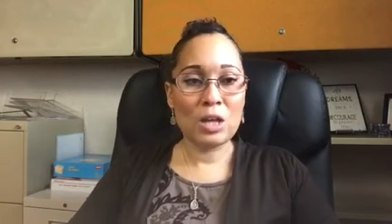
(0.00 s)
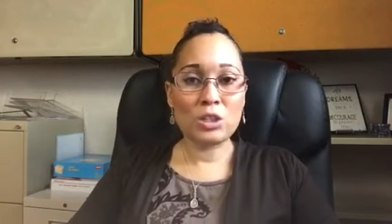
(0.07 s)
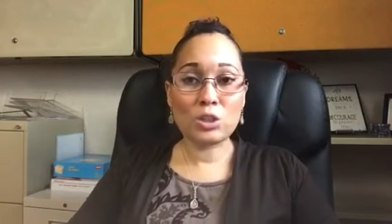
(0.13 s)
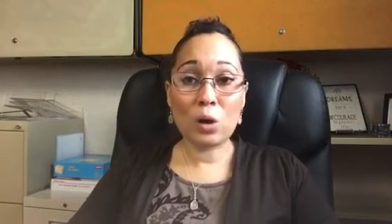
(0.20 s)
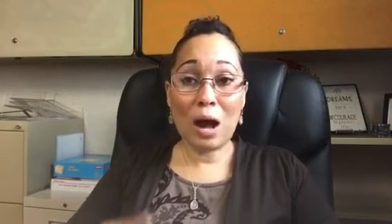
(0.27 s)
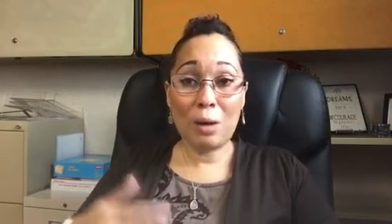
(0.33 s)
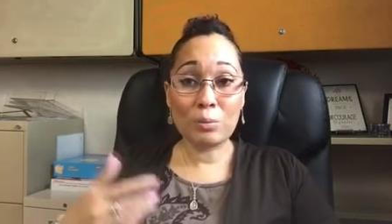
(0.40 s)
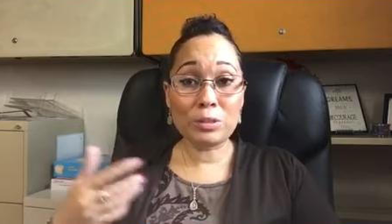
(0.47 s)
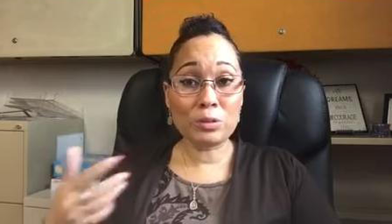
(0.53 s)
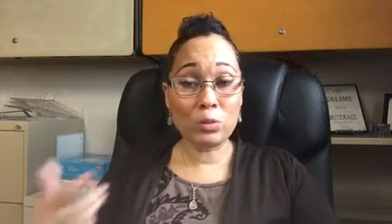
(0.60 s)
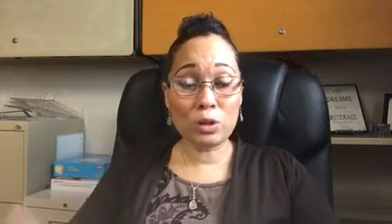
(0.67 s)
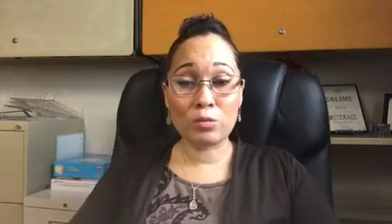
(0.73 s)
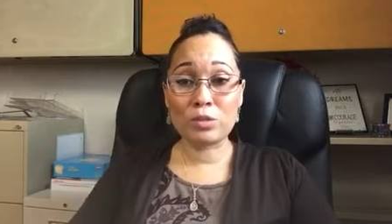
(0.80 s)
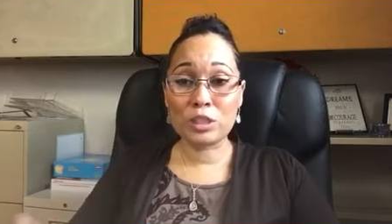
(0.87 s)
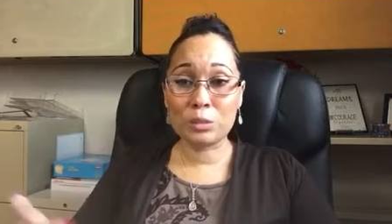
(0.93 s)
So I was
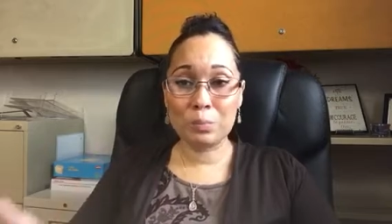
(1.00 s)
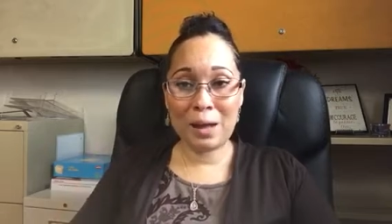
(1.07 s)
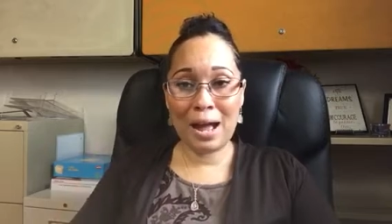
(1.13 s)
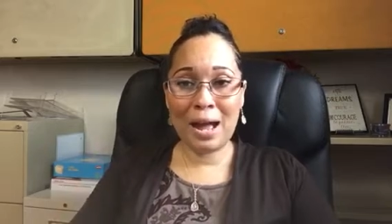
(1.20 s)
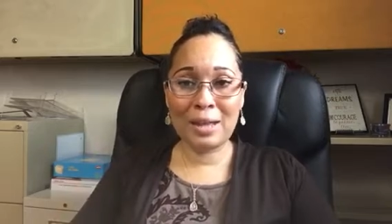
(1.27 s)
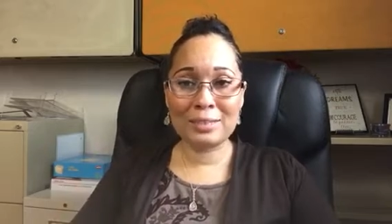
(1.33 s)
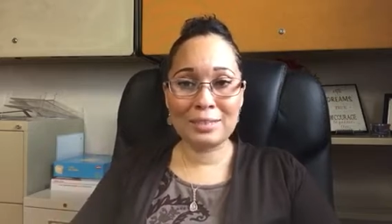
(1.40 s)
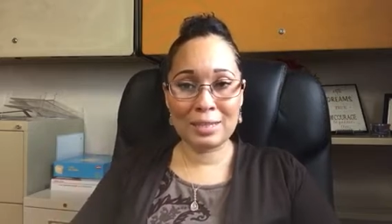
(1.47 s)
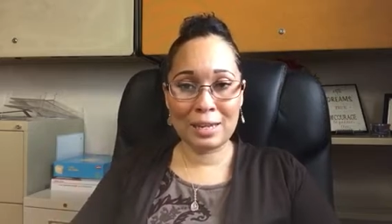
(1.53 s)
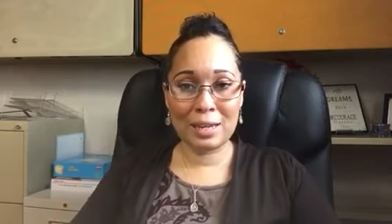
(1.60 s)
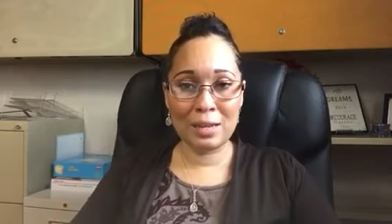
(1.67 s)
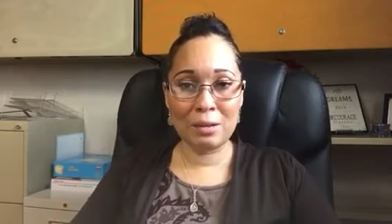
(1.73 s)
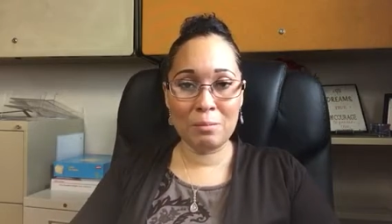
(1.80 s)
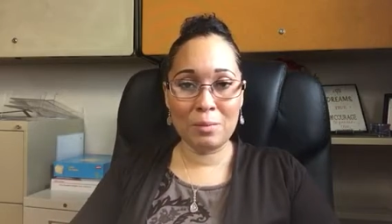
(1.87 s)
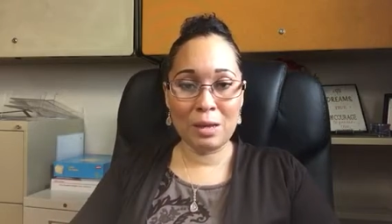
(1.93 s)
going to respond to
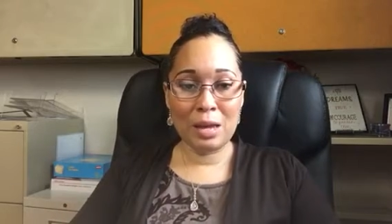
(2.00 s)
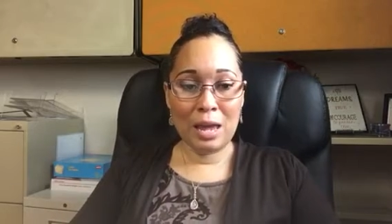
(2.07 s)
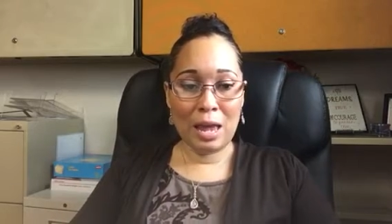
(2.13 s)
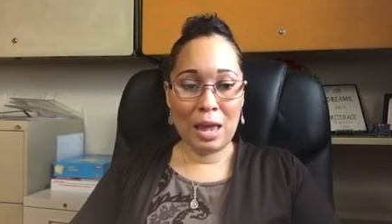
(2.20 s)
him